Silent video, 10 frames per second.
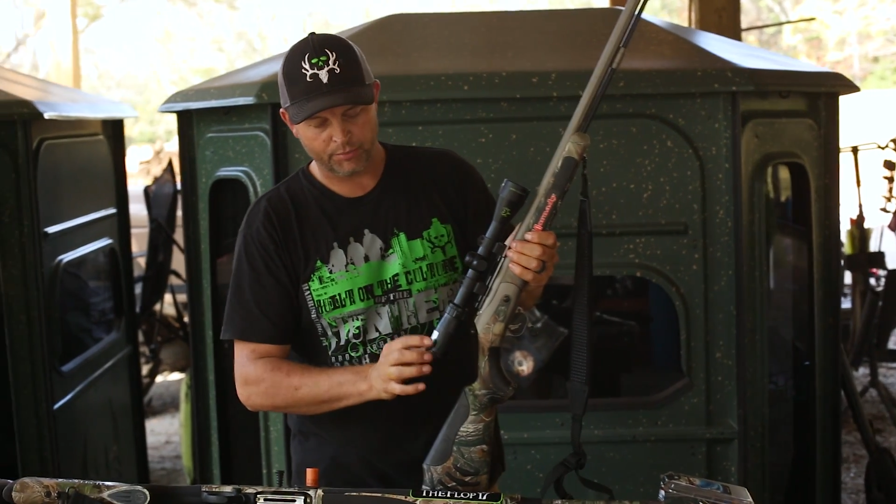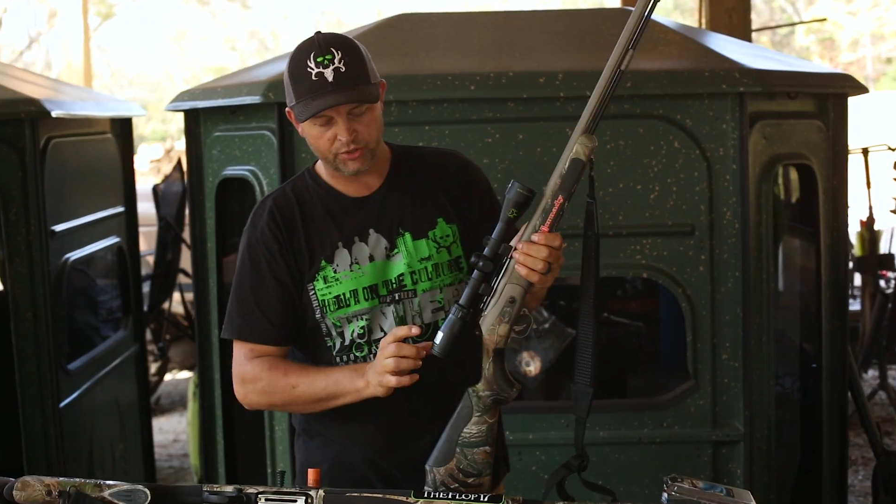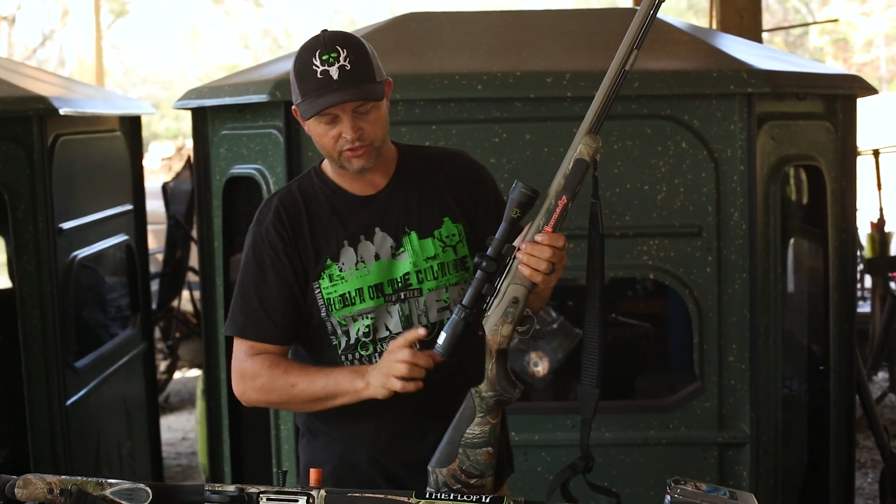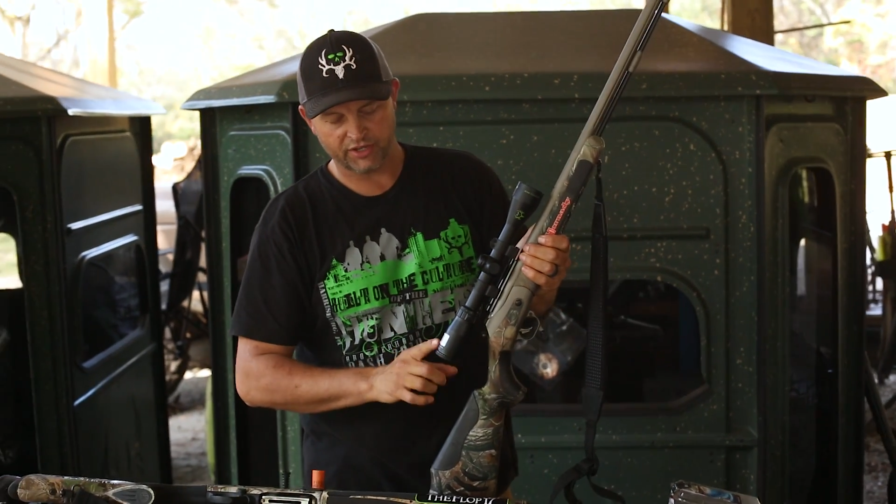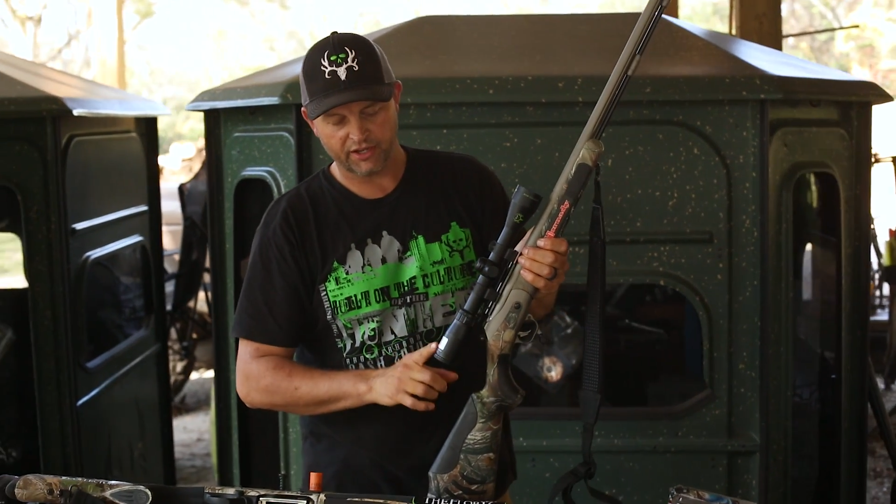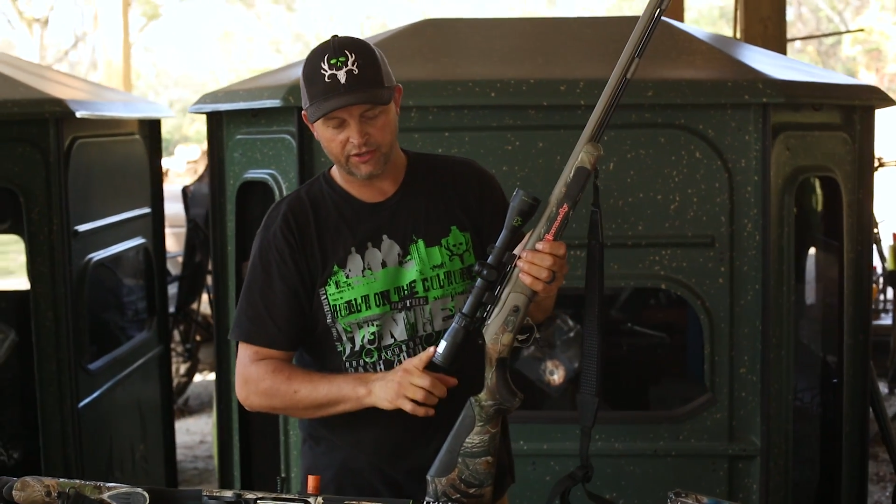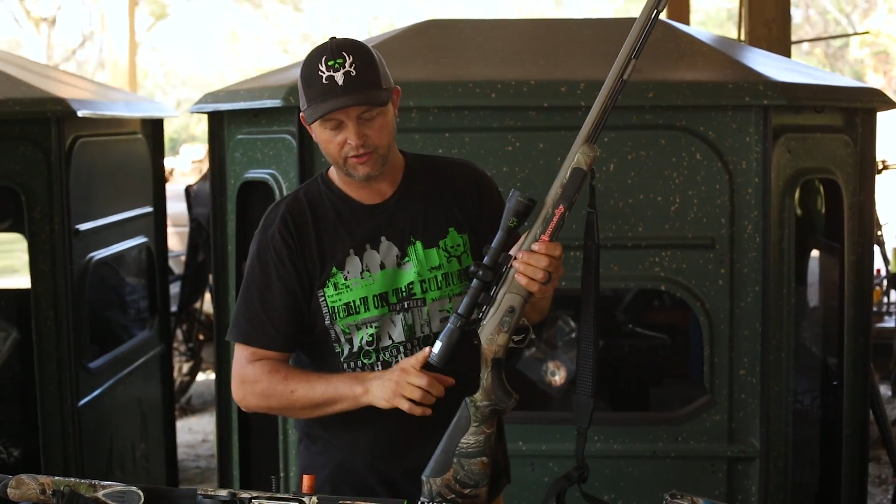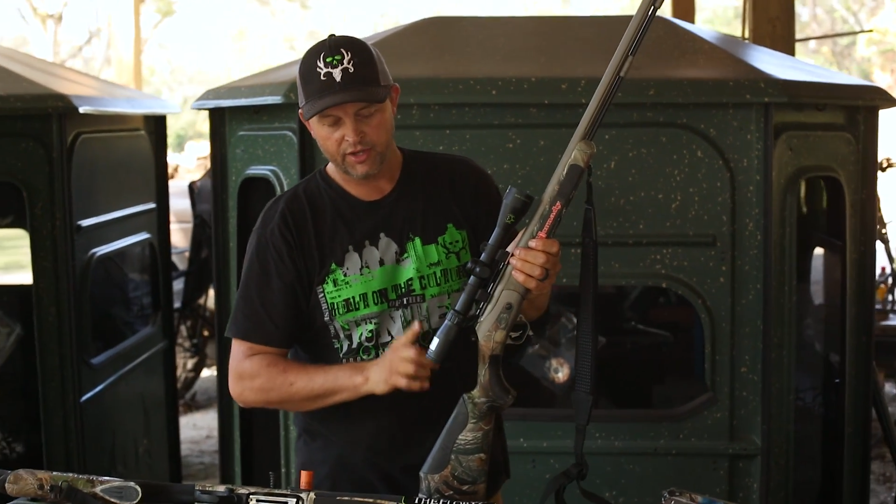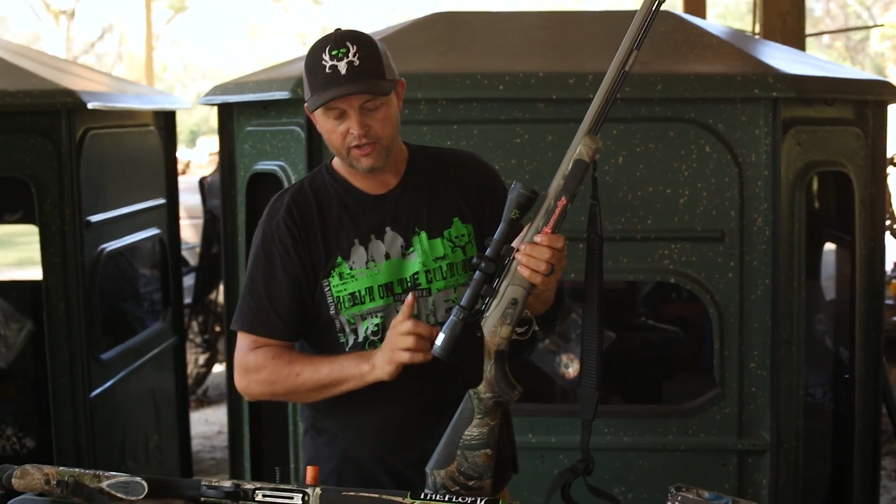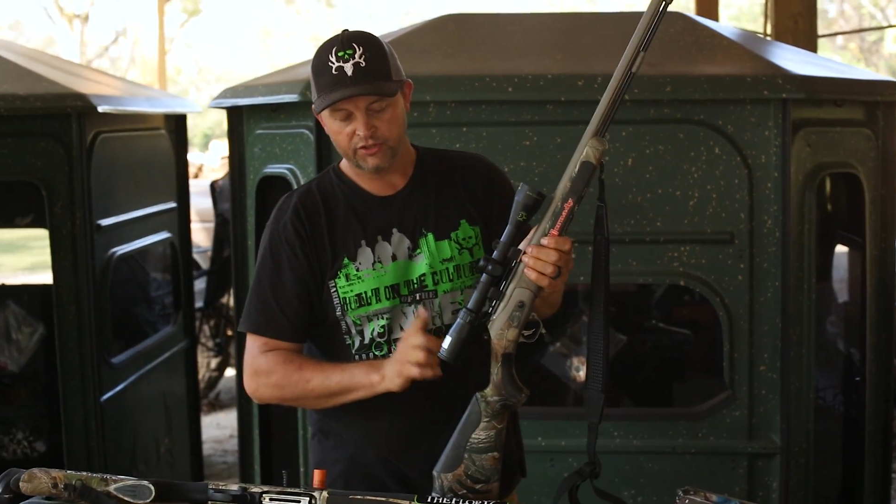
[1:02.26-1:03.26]

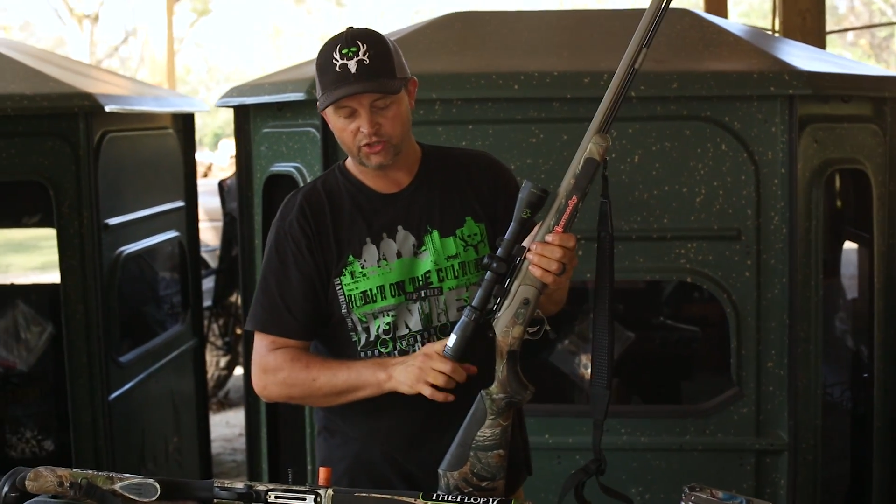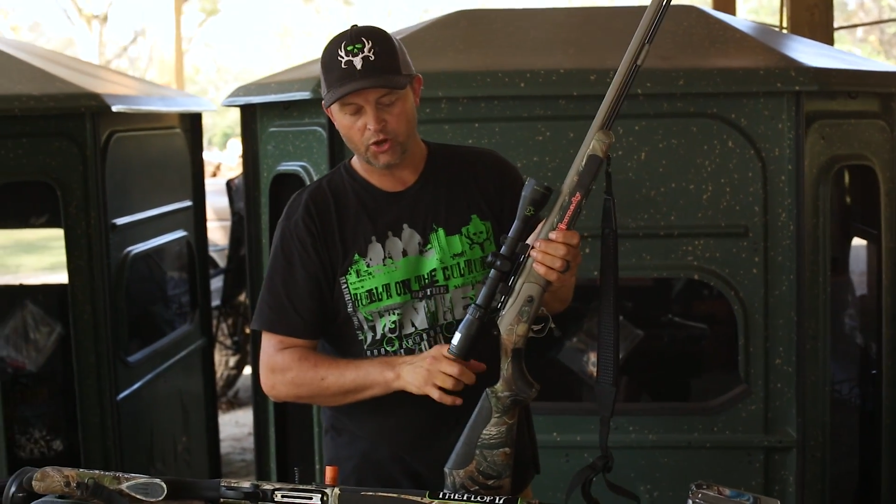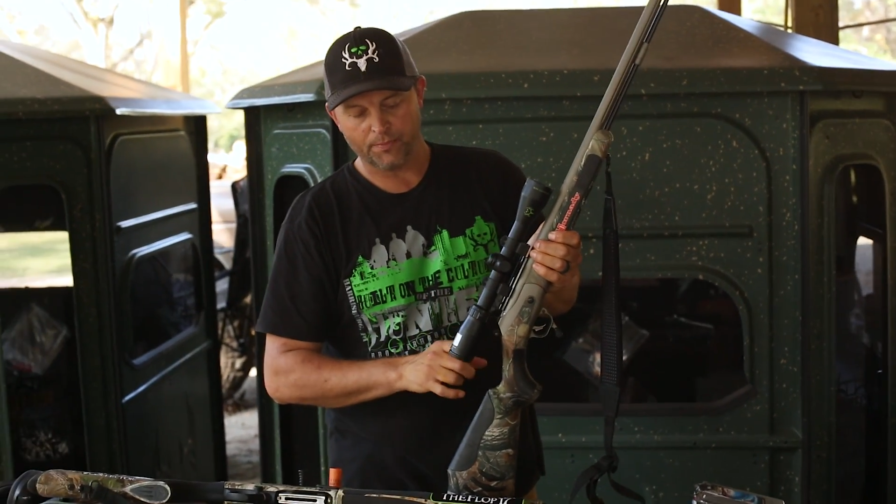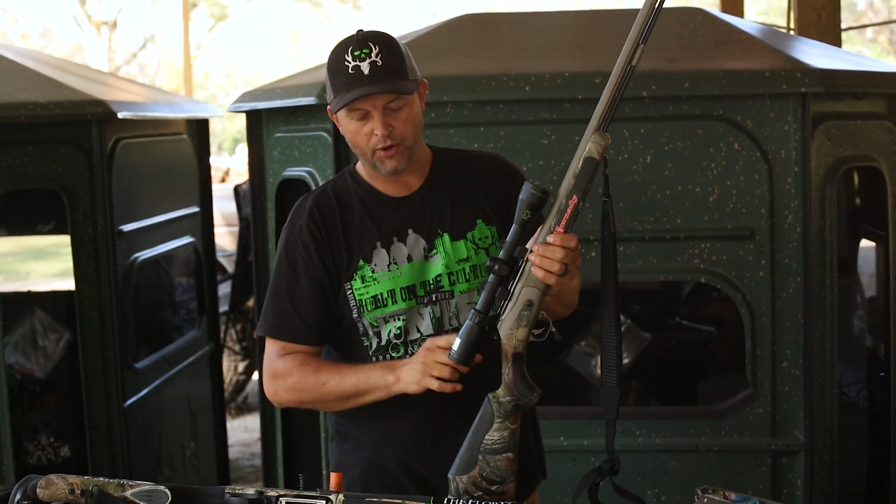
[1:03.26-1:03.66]
Bushnell scope